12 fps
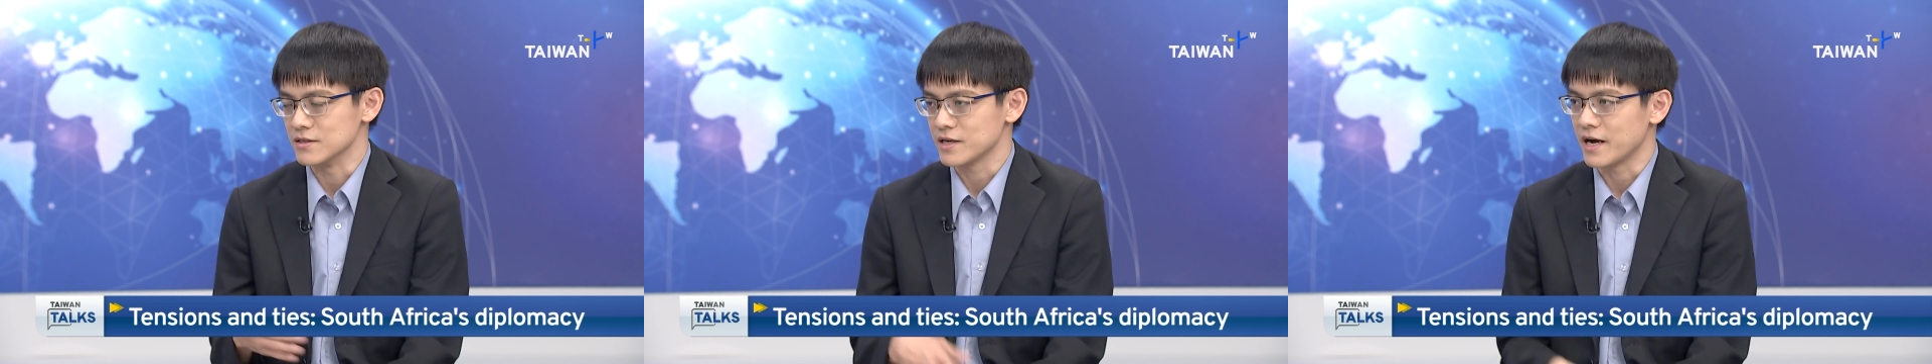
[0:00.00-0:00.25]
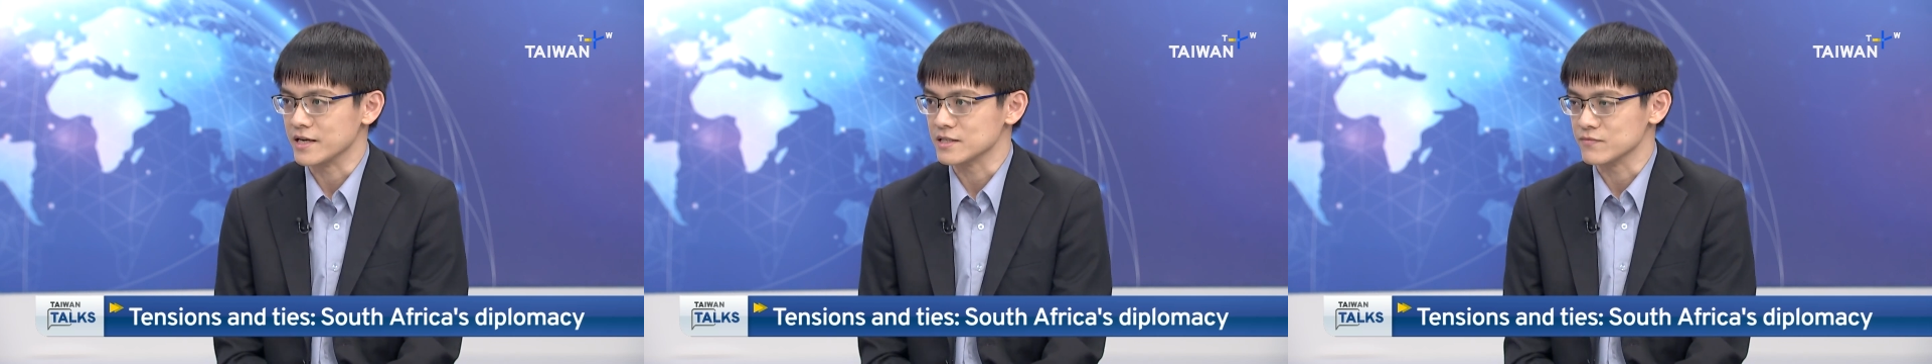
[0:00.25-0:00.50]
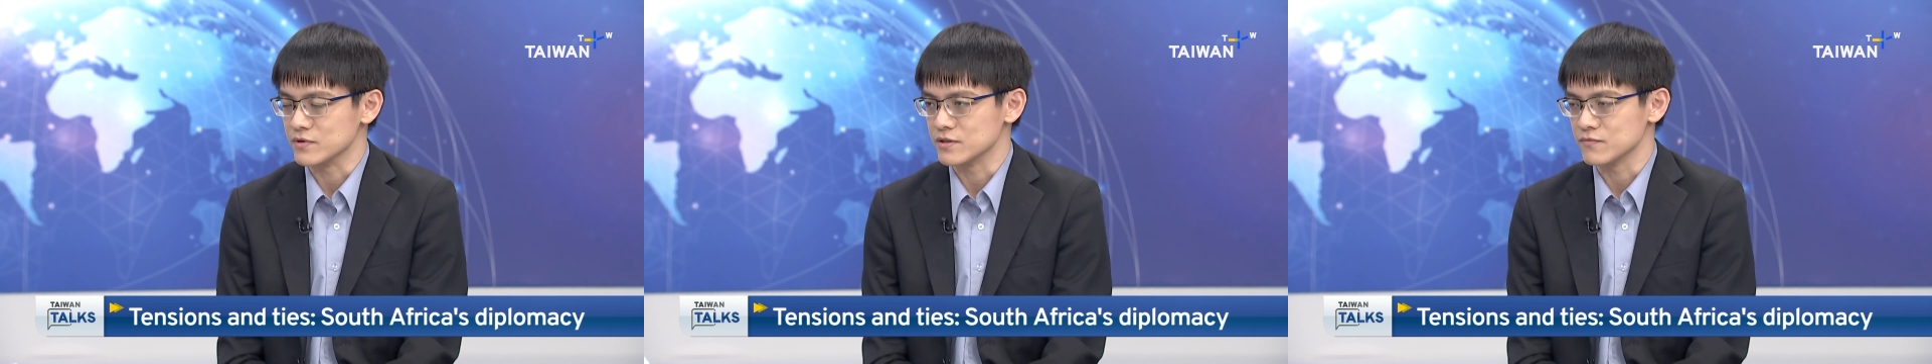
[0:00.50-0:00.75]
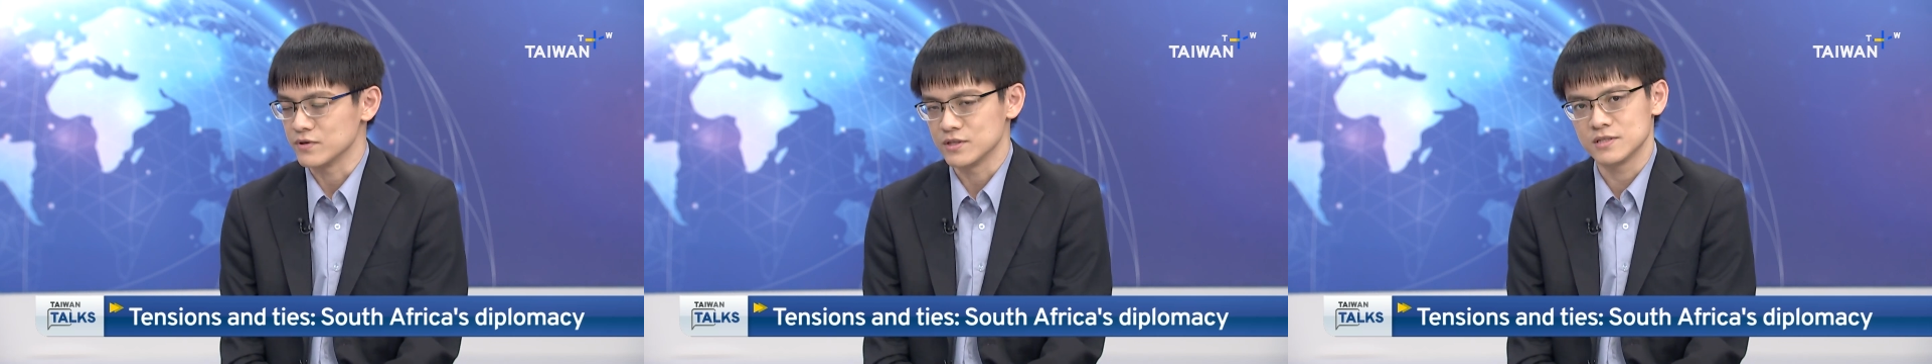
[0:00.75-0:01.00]
ties
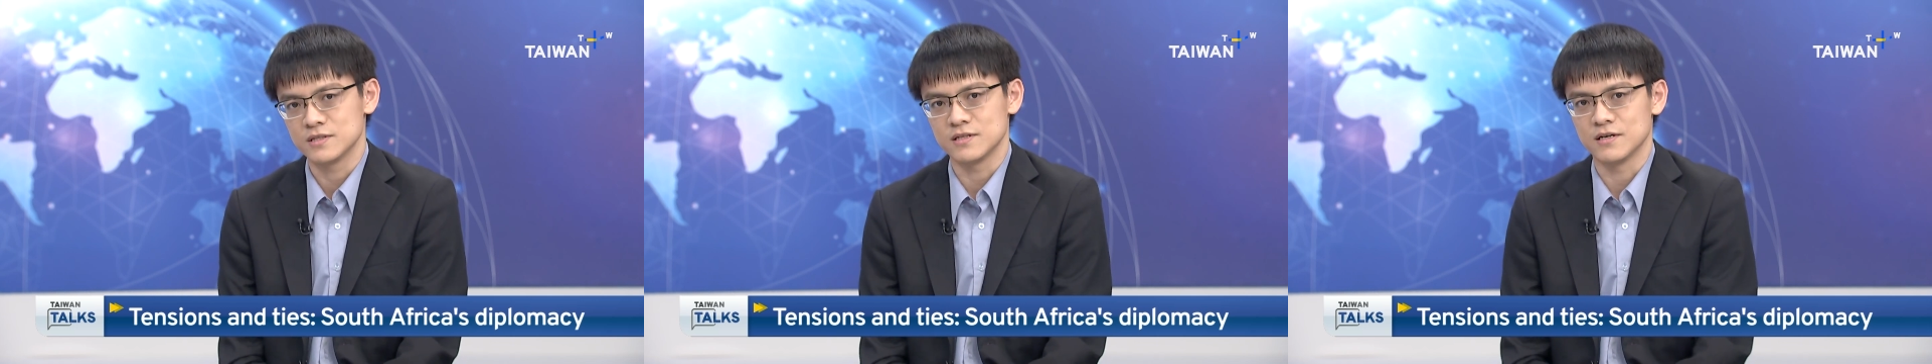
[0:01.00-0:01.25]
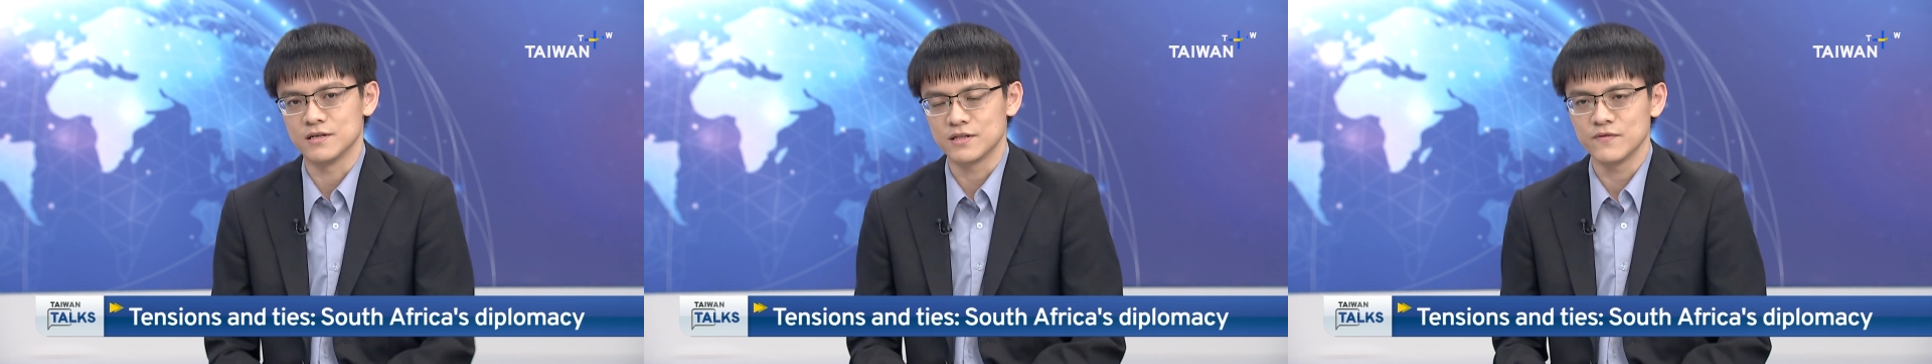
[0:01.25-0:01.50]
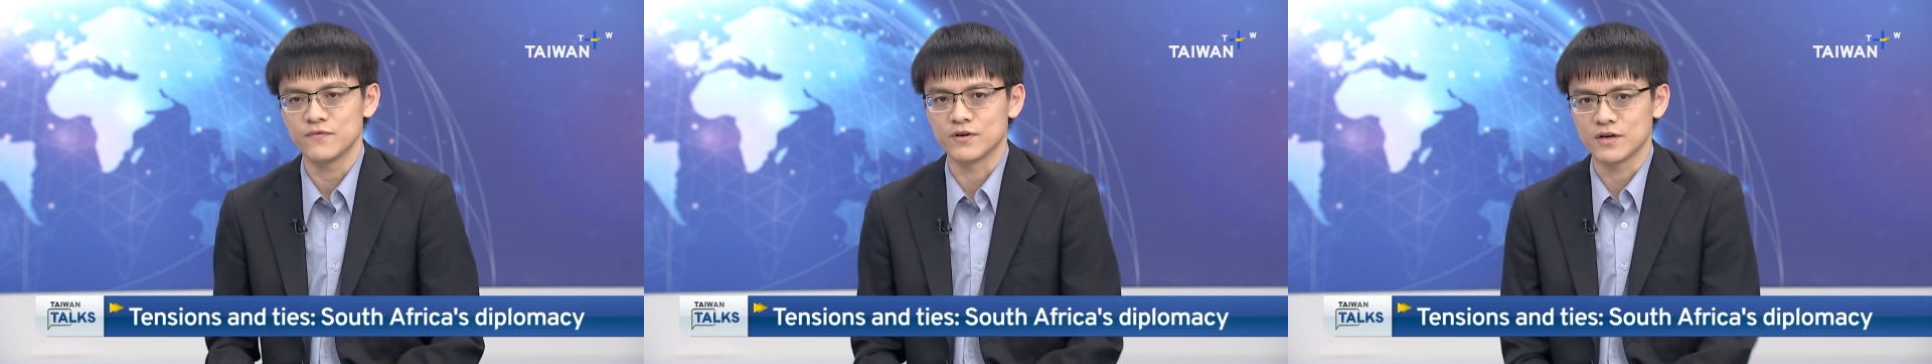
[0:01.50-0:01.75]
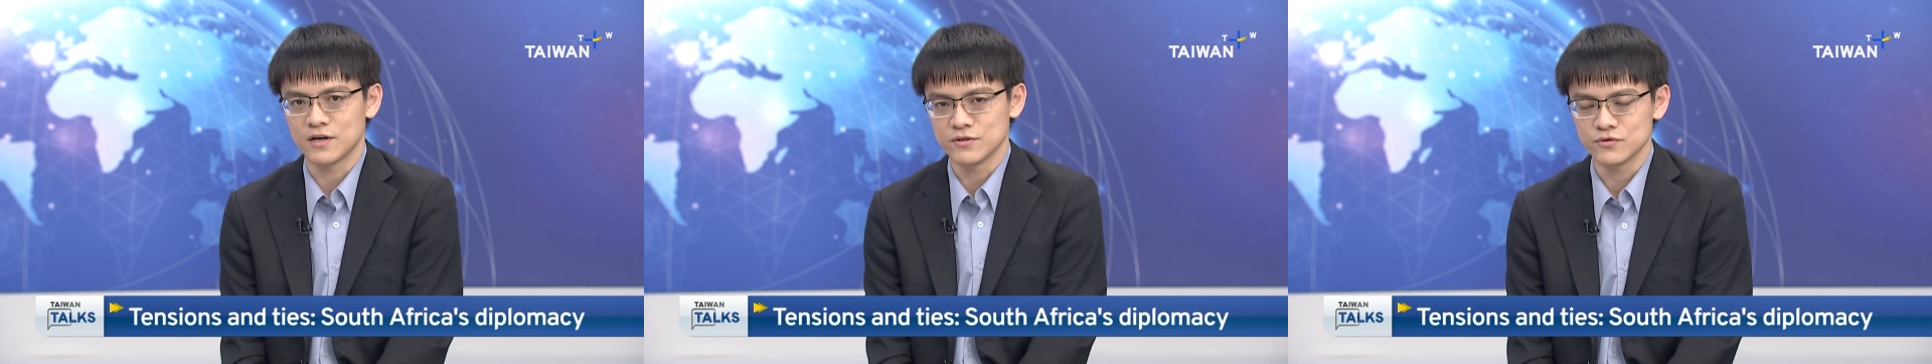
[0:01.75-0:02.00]
with
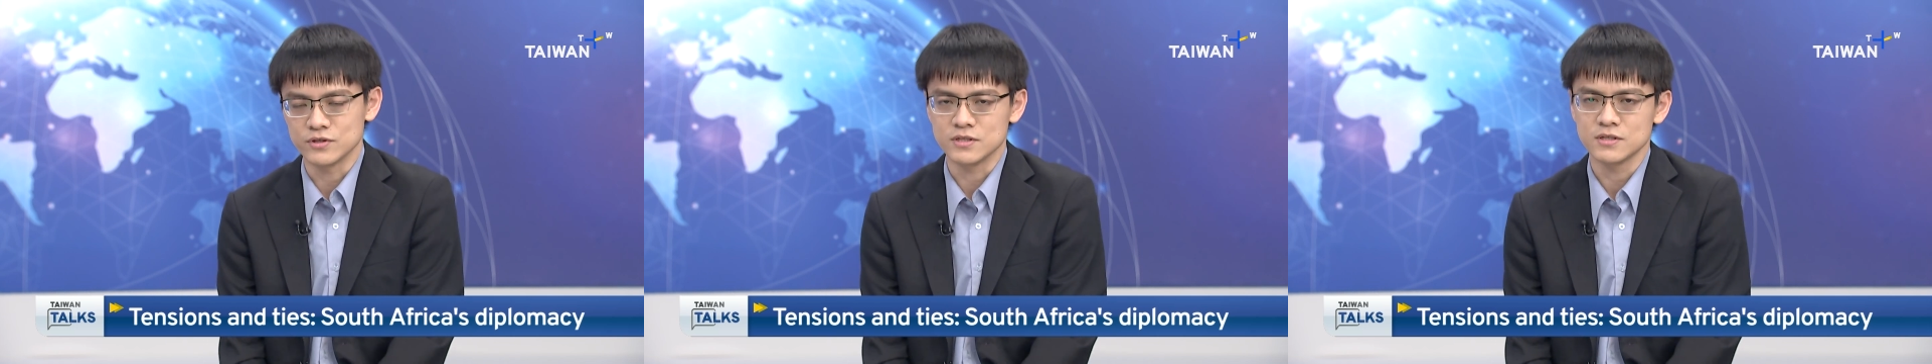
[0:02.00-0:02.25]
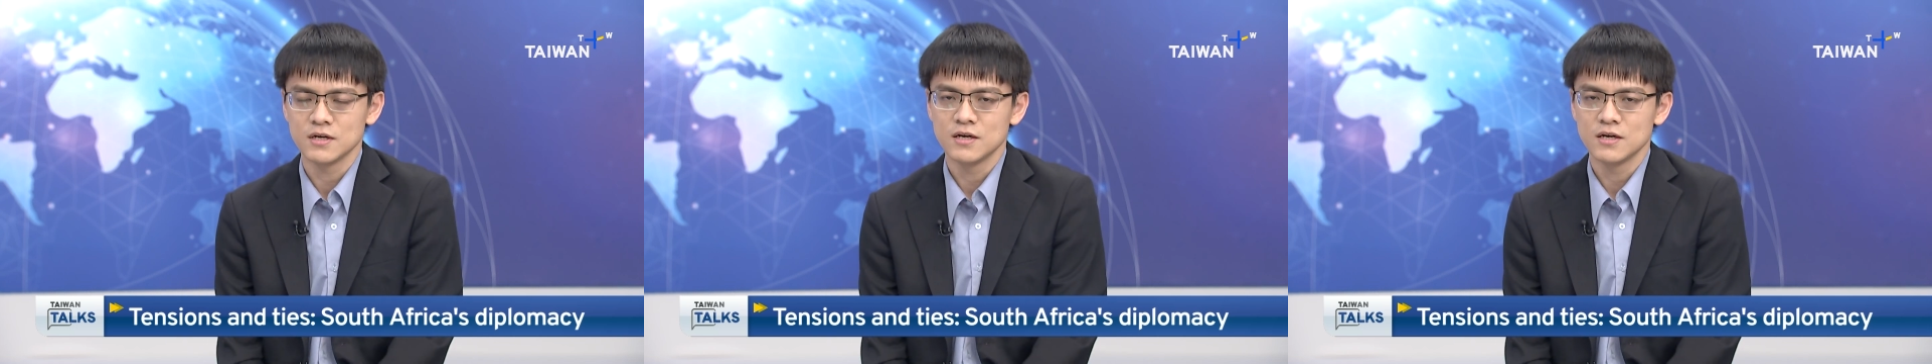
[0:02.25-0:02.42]
different countries.